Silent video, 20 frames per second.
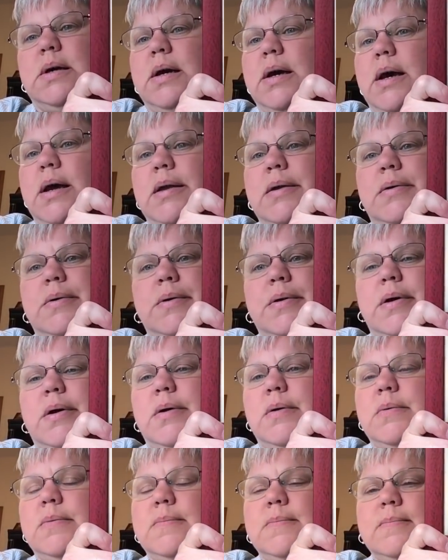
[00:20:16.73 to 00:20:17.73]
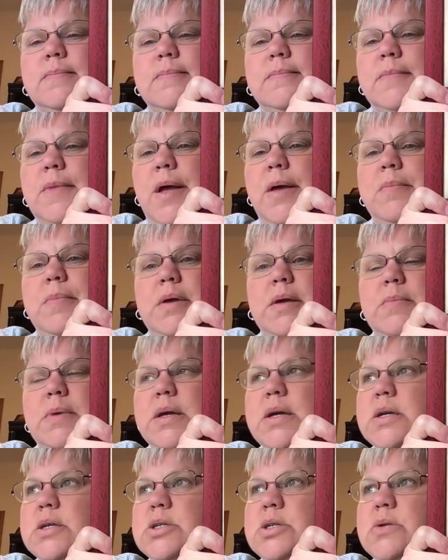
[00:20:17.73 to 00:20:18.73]
I don't know. I maybe
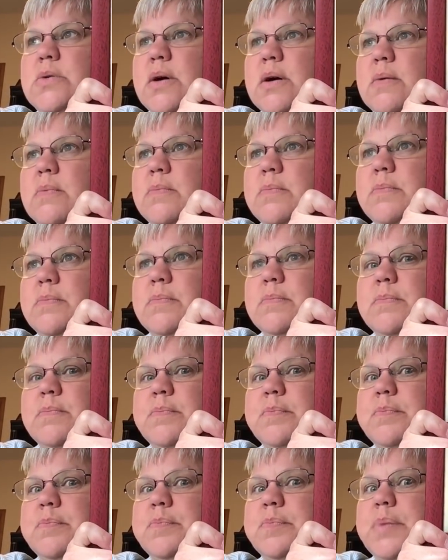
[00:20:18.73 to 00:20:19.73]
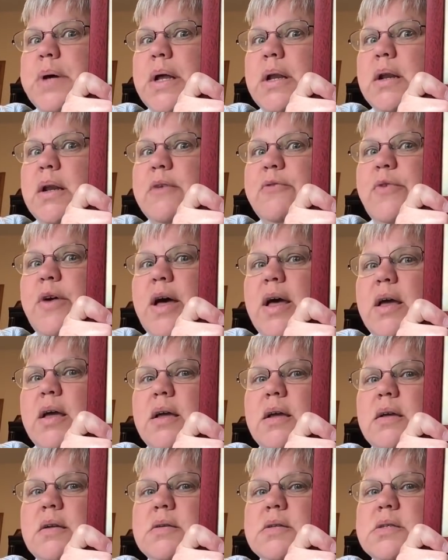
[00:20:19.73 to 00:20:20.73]
could do it. But if
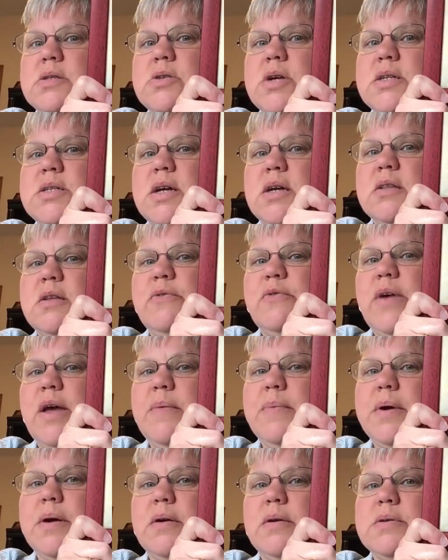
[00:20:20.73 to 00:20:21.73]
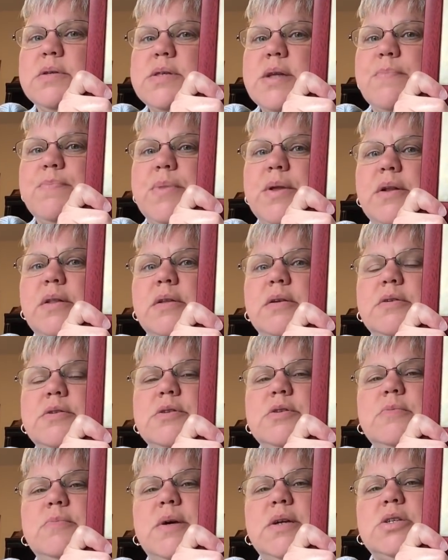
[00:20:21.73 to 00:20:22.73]
I stretch out the fabric or something a little
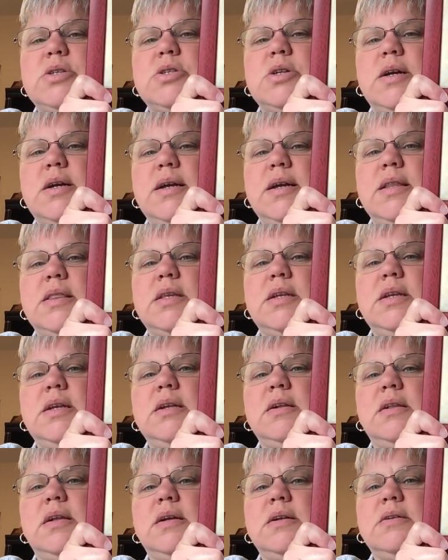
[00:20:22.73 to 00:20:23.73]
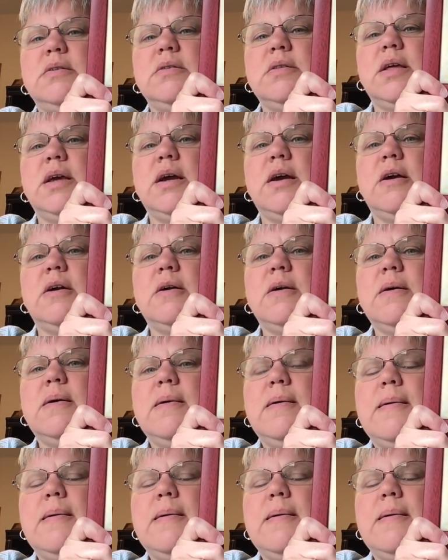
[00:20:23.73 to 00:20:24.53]
too much trying to get the needle under there,